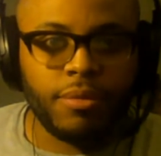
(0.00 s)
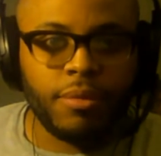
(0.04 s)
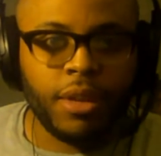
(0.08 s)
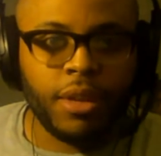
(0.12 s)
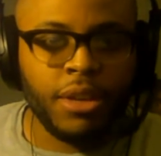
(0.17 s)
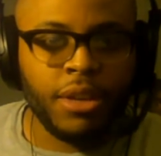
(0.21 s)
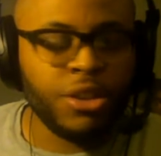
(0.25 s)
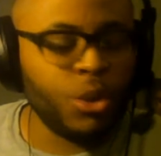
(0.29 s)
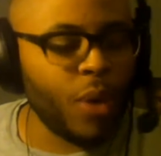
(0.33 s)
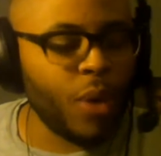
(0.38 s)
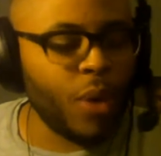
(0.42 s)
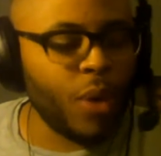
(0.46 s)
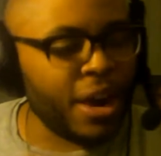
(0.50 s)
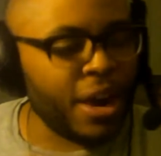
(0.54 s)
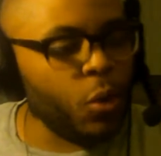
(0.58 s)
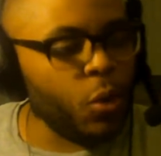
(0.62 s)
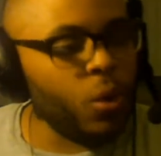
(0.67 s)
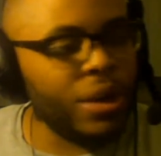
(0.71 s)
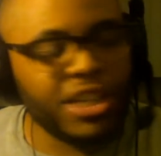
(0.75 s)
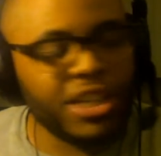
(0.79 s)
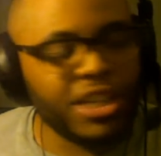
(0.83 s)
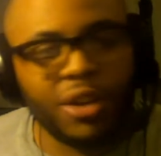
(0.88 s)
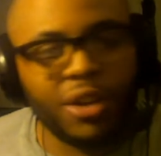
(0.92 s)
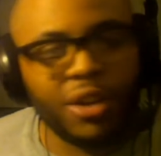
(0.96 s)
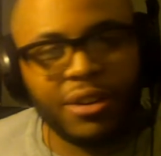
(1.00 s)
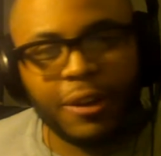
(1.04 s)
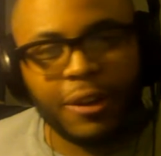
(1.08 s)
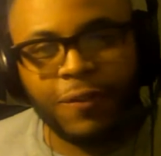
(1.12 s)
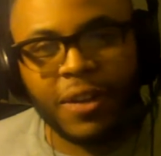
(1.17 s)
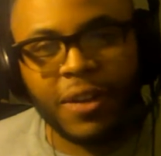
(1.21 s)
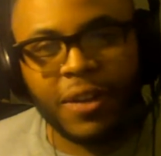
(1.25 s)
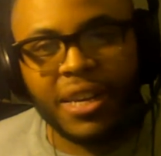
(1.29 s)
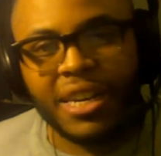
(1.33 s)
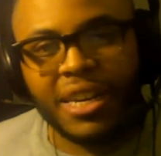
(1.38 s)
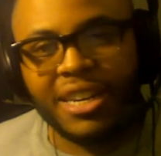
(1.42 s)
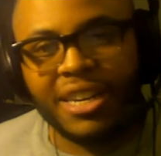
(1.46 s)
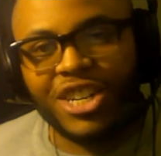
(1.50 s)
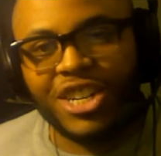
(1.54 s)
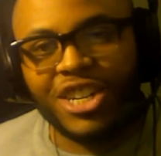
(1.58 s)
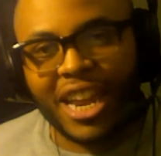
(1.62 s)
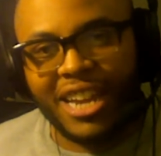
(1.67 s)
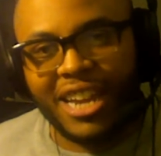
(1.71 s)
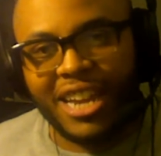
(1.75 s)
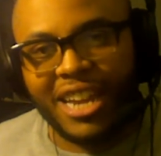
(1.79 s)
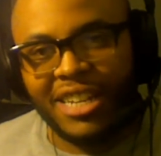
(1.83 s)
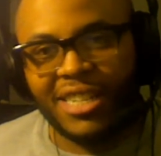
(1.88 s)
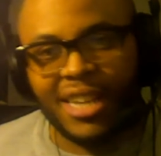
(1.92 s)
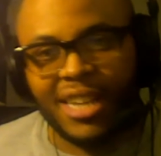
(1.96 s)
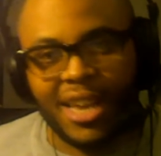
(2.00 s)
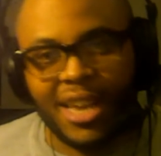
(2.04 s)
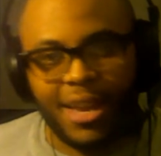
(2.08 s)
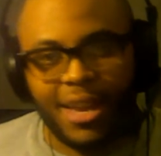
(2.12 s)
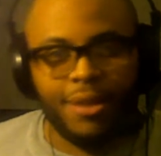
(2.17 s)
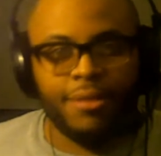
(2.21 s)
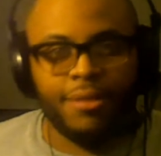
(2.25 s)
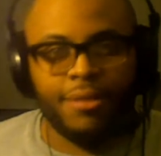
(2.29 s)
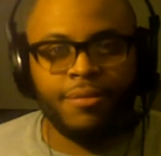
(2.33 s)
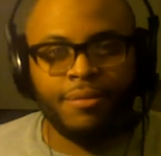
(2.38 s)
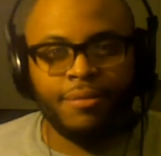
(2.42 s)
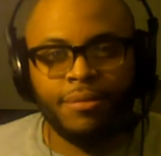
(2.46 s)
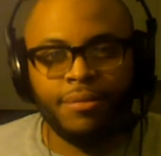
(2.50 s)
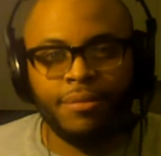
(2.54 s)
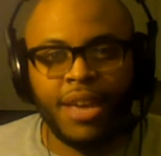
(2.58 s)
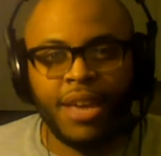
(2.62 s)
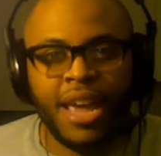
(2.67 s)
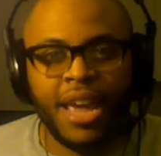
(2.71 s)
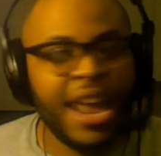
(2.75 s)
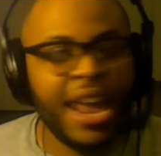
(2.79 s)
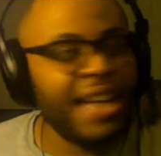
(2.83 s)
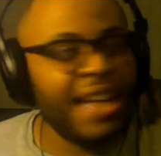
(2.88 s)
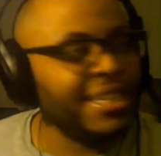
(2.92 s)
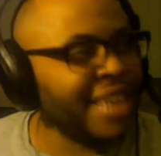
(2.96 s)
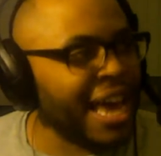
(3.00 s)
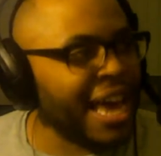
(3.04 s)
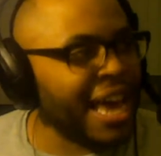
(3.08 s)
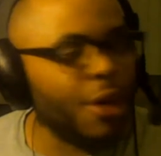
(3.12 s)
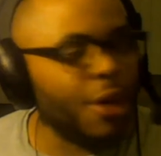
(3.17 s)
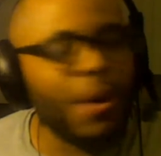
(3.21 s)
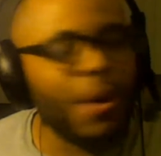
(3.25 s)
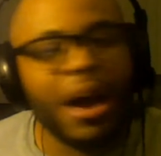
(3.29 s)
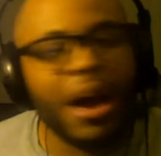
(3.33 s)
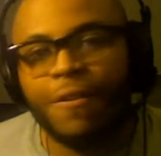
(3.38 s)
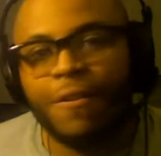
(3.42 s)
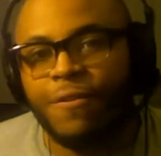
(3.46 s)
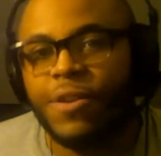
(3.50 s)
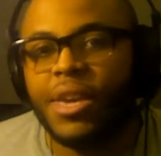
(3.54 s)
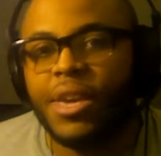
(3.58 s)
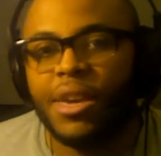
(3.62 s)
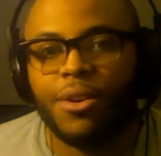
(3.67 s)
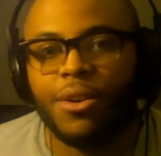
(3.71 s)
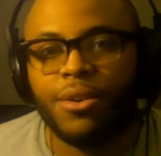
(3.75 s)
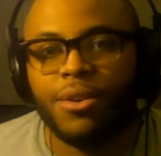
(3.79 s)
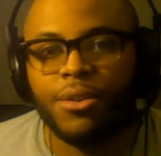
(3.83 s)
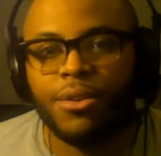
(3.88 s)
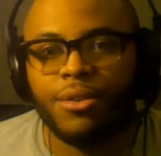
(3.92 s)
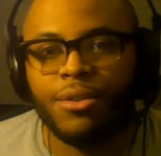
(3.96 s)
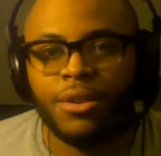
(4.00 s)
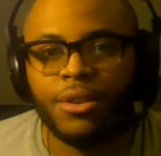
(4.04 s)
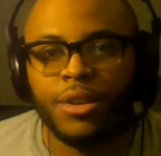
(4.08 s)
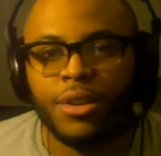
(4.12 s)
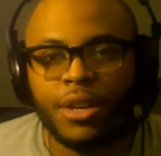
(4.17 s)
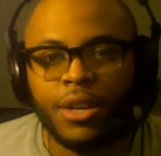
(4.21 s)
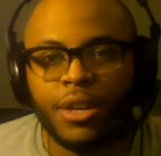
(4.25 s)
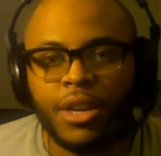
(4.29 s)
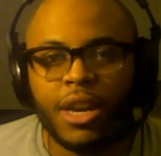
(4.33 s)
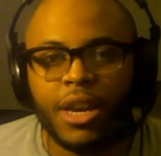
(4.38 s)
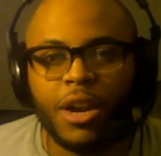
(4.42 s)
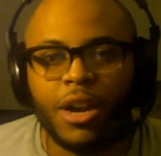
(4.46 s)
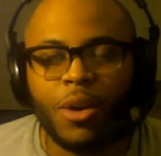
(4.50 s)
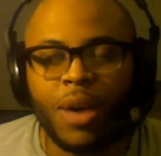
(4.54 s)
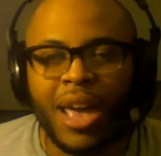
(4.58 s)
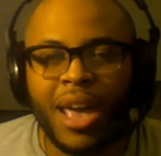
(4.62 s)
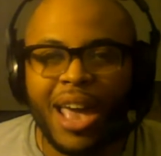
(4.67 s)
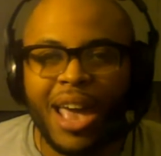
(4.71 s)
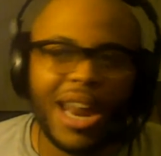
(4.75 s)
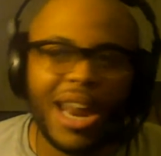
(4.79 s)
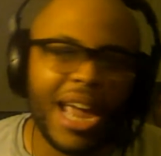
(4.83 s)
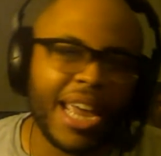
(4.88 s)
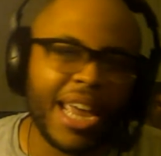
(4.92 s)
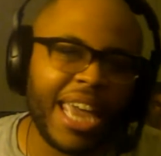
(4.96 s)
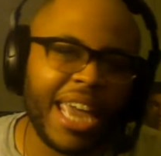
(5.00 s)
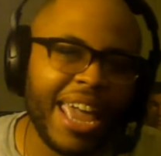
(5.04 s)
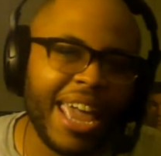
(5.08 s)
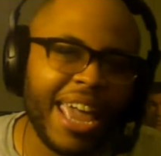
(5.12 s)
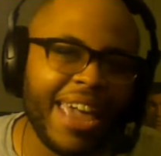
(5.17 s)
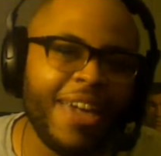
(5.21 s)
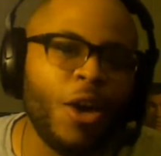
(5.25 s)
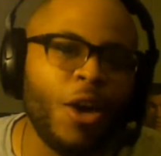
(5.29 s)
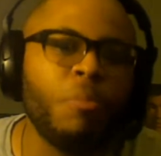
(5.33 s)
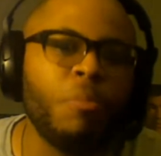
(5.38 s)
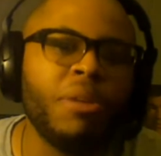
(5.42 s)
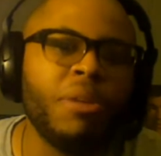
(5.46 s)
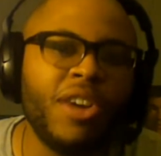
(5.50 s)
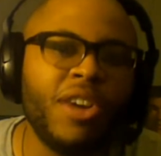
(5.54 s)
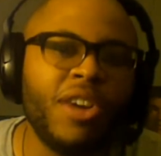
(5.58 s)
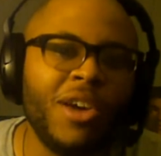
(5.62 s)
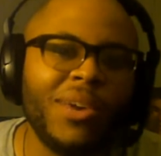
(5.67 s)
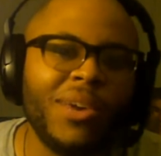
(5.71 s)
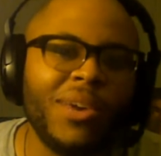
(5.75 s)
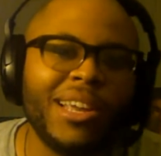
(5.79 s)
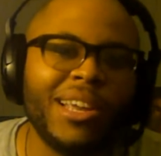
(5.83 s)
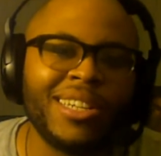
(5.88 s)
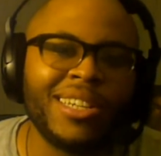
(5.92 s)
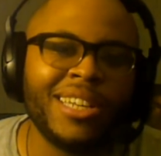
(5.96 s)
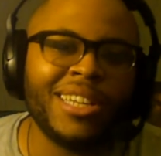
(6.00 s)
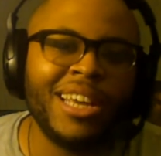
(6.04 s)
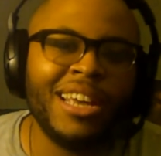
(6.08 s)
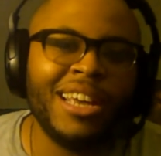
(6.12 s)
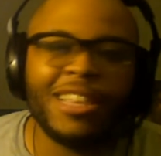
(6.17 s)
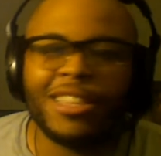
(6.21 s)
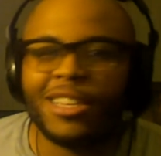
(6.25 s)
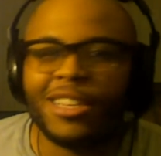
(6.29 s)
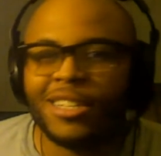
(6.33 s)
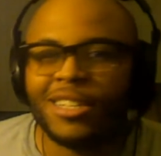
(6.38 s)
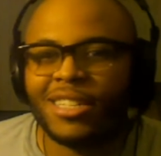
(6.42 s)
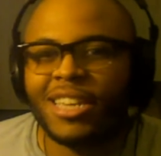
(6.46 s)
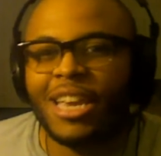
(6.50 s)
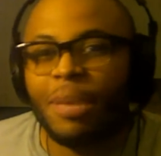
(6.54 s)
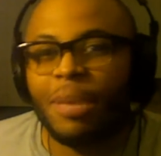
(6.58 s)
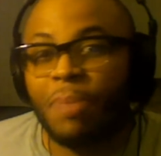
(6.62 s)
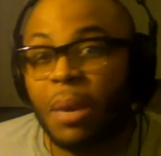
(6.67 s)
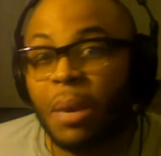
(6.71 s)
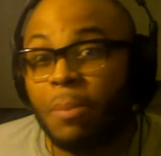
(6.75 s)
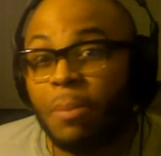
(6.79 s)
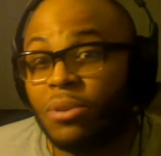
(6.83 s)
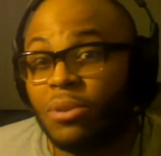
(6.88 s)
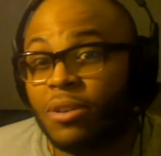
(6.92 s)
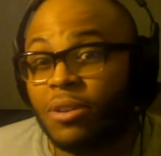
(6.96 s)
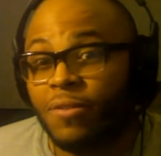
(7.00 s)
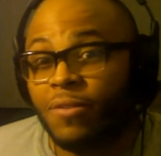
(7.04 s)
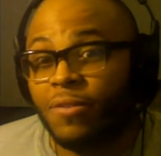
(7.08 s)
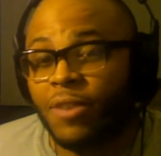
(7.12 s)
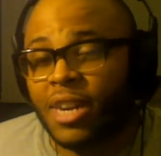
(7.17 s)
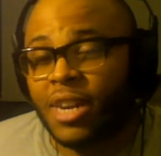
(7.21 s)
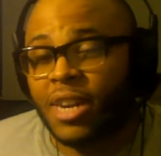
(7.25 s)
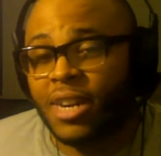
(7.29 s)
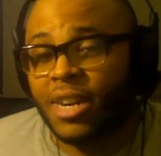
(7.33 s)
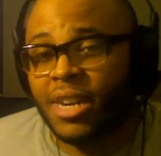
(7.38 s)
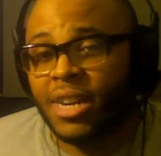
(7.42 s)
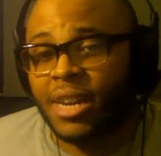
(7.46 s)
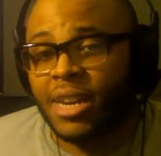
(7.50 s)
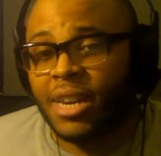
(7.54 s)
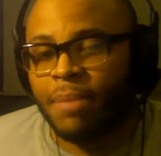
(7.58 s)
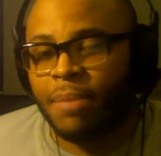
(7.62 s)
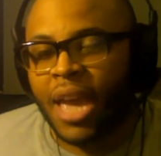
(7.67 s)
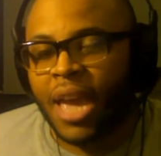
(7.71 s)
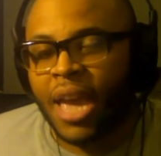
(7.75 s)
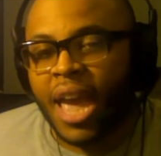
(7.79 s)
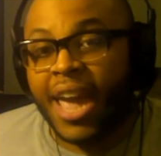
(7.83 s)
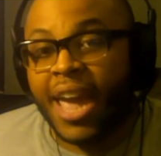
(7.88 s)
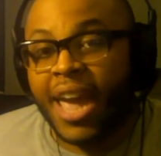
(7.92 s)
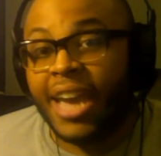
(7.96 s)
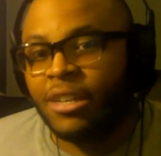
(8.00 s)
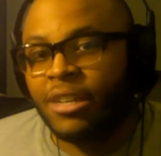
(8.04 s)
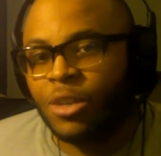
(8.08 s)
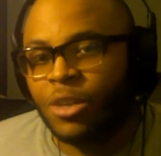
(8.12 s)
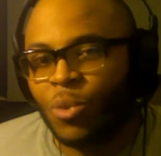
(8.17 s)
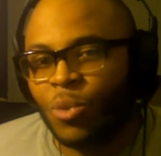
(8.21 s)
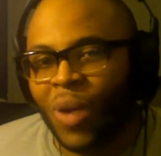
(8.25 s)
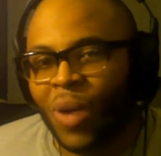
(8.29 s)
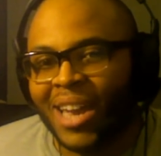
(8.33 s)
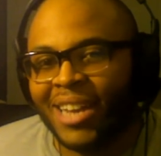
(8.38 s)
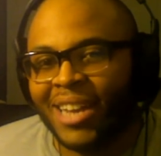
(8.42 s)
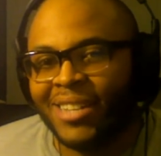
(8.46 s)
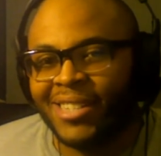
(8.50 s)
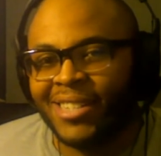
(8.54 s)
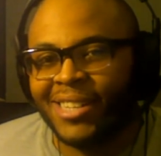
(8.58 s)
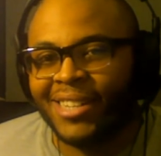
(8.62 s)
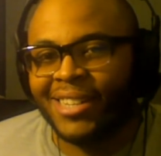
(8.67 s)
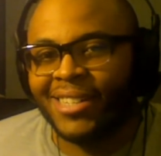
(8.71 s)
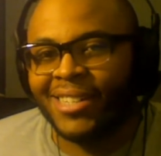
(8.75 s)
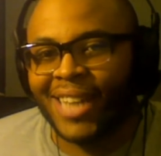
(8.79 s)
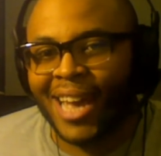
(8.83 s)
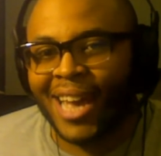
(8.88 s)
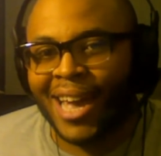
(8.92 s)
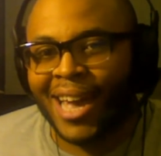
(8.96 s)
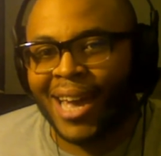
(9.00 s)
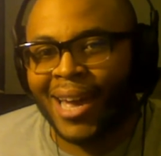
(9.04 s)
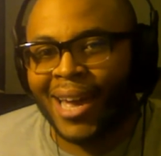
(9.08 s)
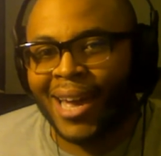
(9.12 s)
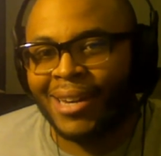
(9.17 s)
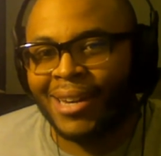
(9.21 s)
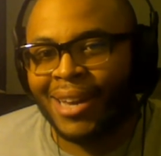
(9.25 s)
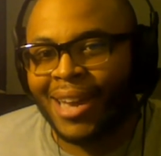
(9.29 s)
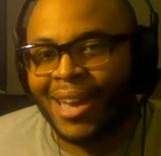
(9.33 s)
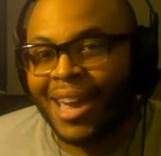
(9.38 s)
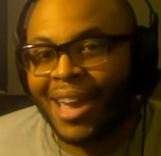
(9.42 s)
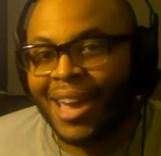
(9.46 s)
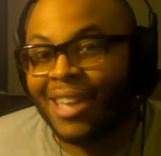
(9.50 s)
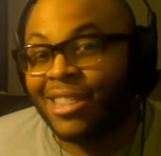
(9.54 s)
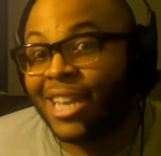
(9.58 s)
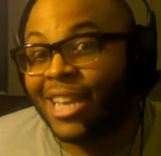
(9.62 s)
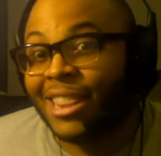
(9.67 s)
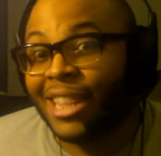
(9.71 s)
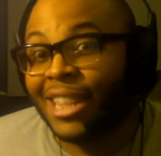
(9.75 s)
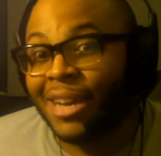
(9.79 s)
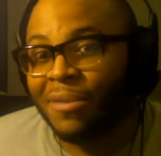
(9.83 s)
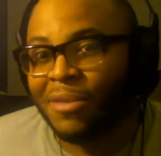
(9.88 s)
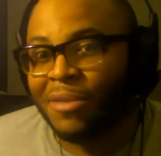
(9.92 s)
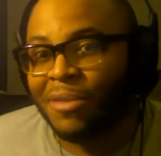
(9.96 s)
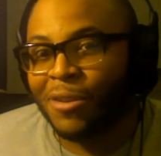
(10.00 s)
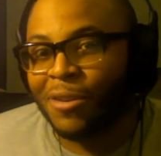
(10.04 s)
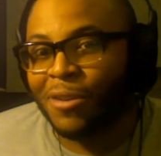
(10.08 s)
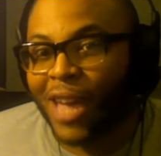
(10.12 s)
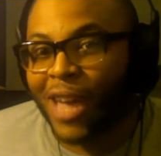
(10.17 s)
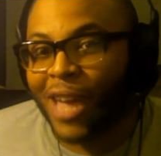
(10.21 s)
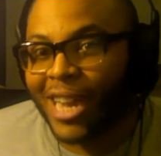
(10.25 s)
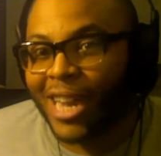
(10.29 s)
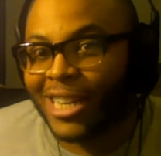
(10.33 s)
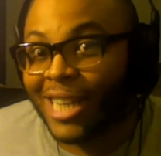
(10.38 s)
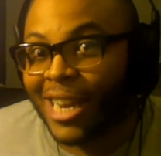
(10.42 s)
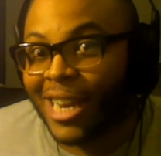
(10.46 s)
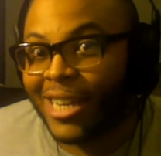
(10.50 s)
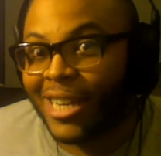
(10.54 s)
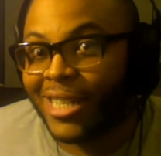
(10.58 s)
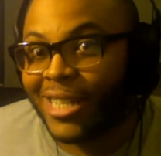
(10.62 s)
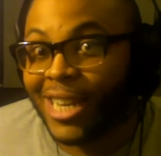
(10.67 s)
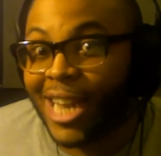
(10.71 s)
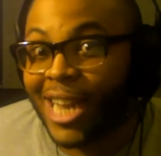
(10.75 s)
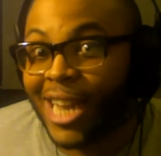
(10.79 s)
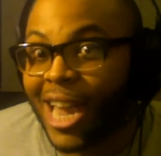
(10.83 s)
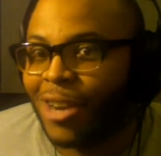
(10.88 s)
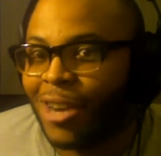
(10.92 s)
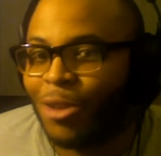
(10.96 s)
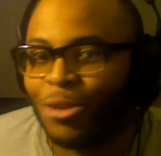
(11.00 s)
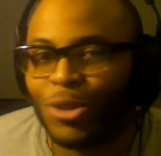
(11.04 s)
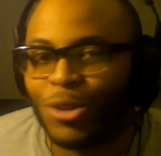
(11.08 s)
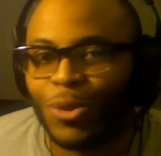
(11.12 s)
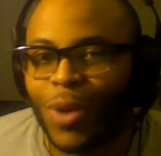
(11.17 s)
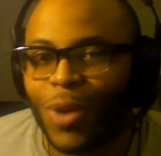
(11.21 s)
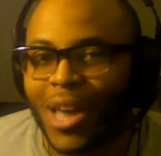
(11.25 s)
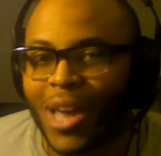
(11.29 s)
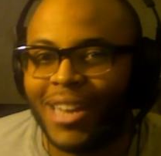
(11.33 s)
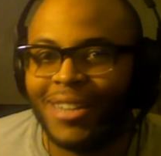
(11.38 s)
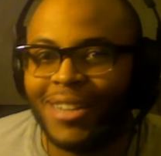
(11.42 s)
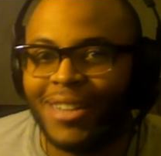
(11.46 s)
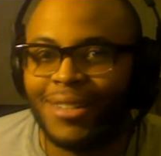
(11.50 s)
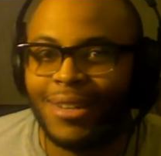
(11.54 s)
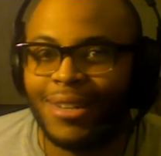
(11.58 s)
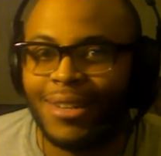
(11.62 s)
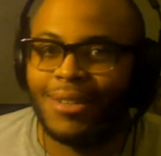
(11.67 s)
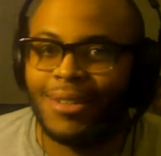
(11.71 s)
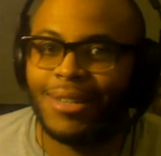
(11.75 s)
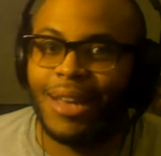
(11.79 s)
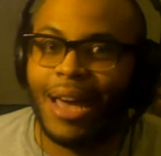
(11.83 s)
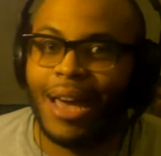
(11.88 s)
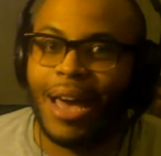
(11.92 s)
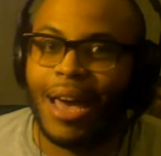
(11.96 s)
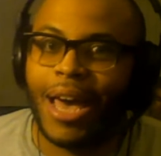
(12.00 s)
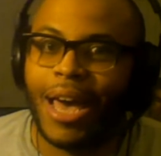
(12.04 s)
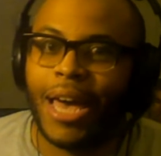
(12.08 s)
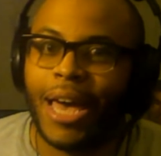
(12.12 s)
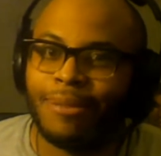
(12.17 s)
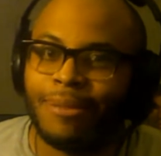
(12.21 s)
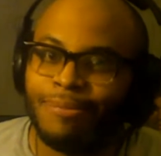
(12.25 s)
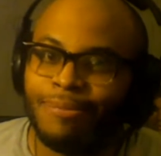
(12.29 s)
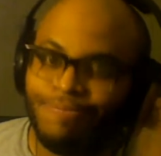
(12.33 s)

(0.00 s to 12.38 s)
So I don't want y'all defending JC. And that's how I feel, you know? And I can't help but notice that the same people defending him hate Swaggy C's side, and they love the fact JC ain't on Swaggy C's side.